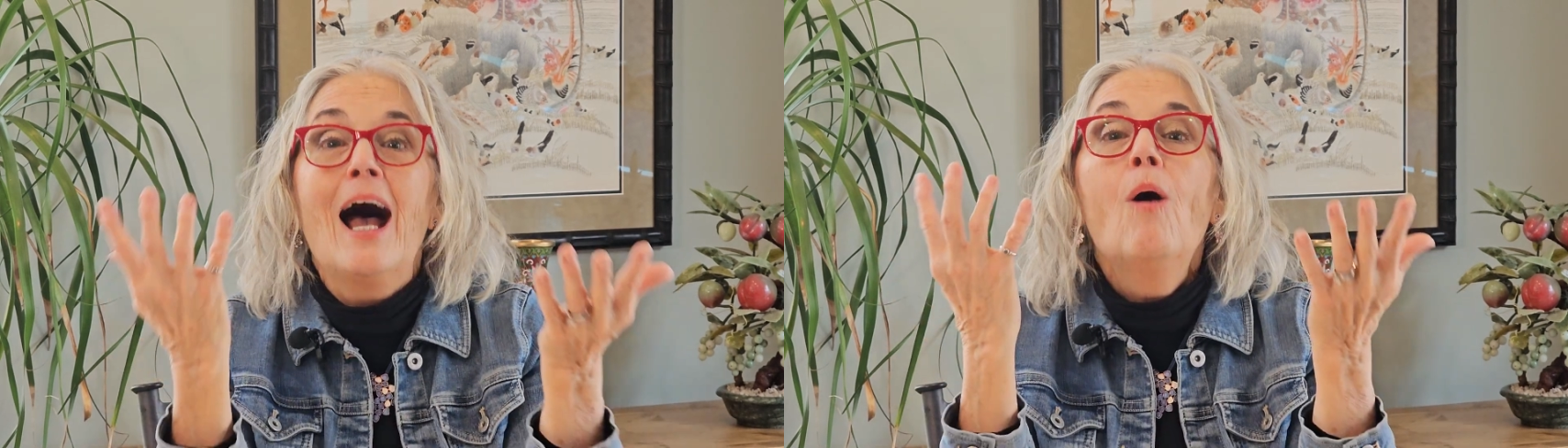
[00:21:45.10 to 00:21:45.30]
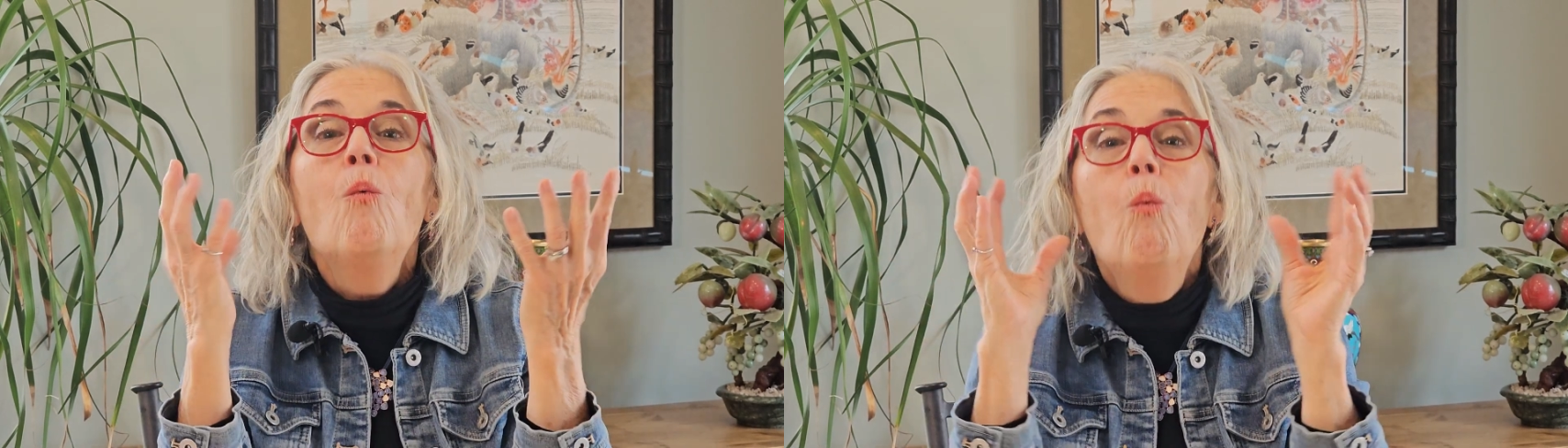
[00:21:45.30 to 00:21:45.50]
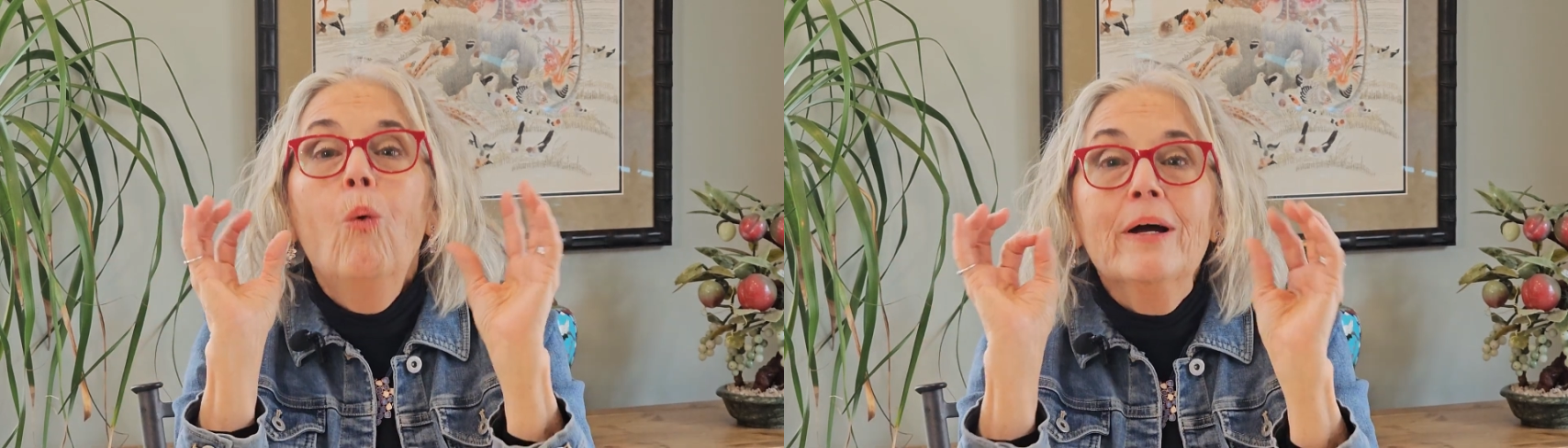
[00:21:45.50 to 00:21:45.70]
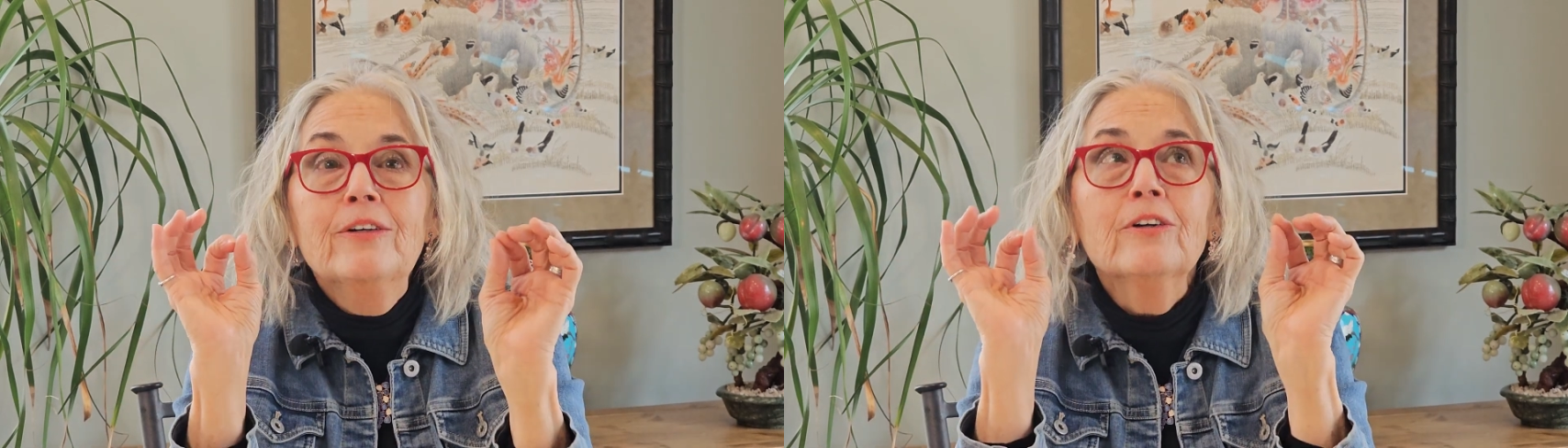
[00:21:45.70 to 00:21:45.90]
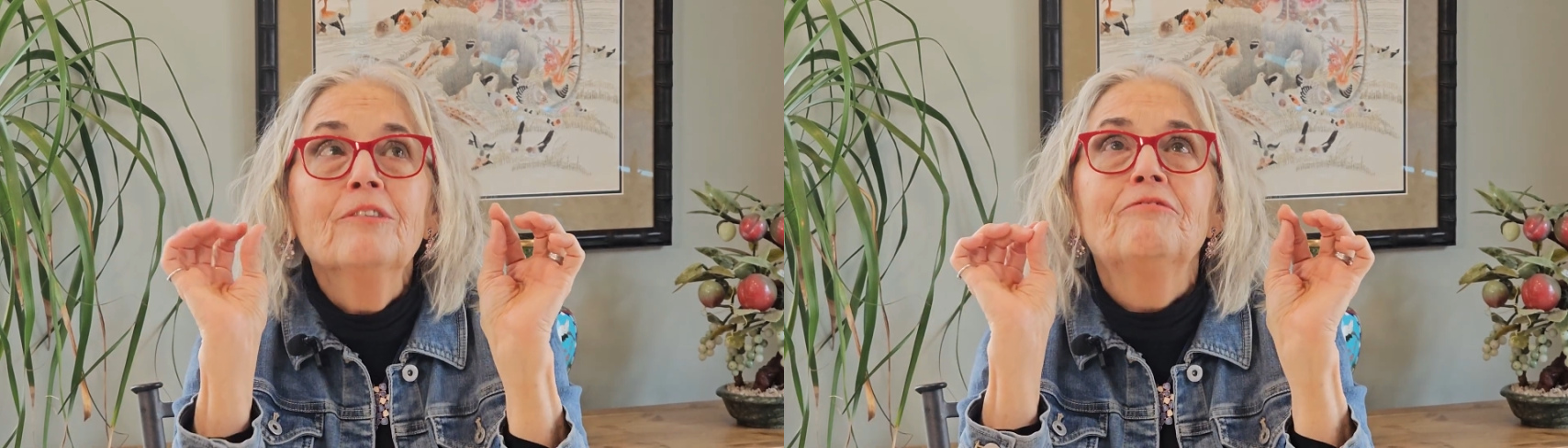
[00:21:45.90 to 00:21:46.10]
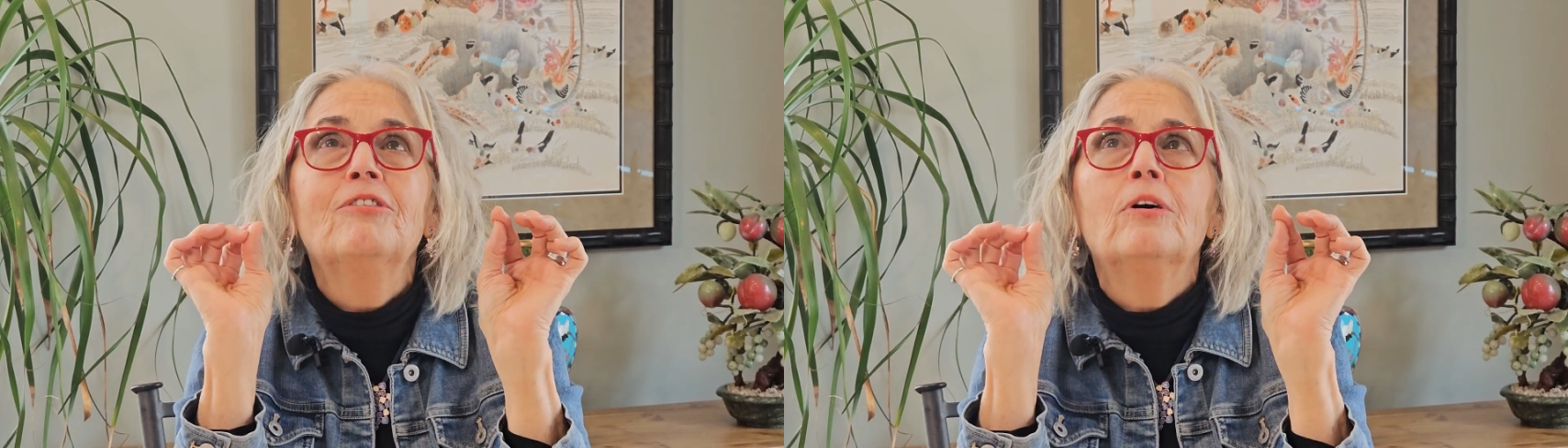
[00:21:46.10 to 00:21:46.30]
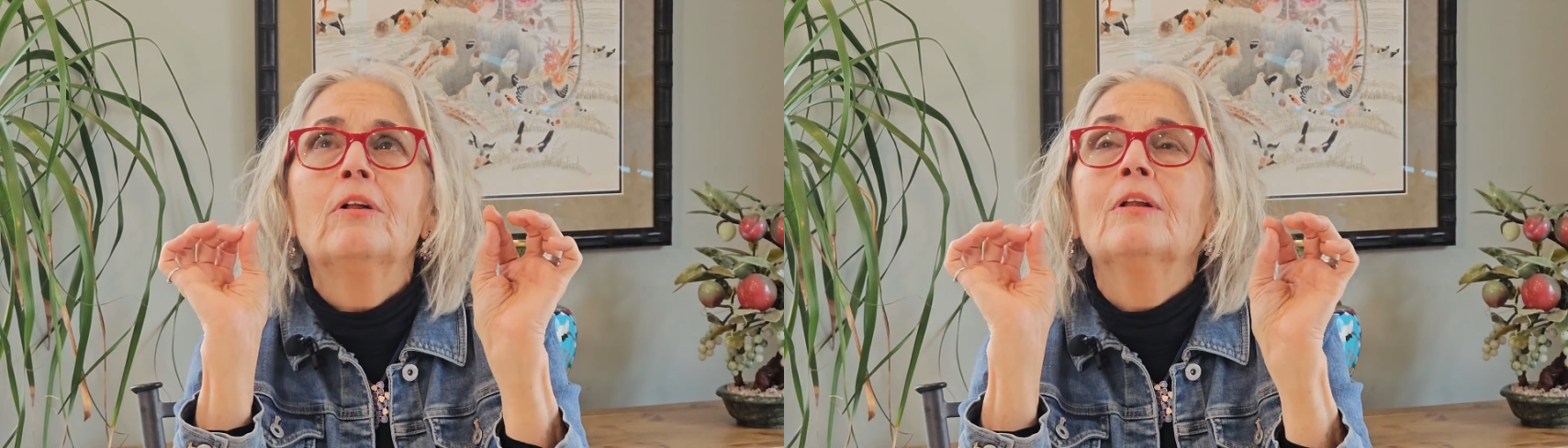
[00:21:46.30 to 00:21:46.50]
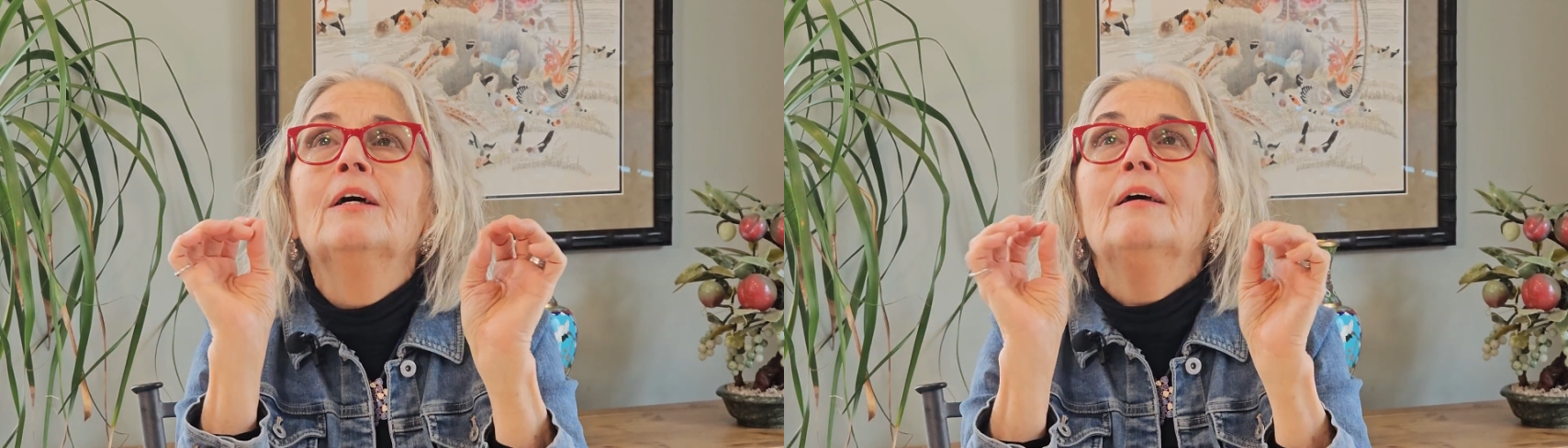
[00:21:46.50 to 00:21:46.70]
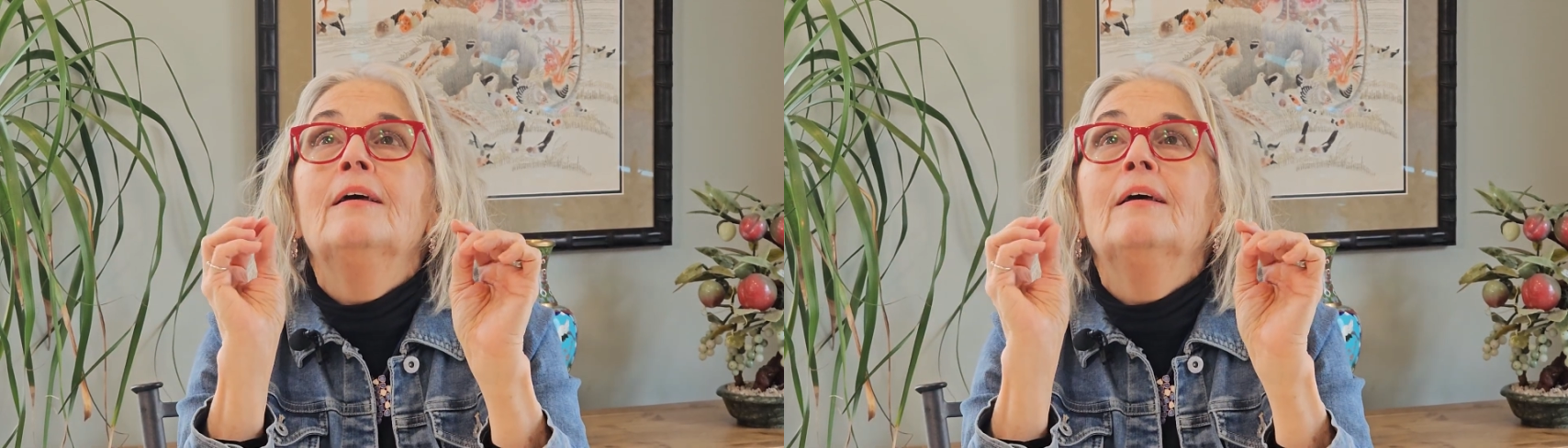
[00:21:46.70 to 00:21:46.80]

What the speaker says: How wonderful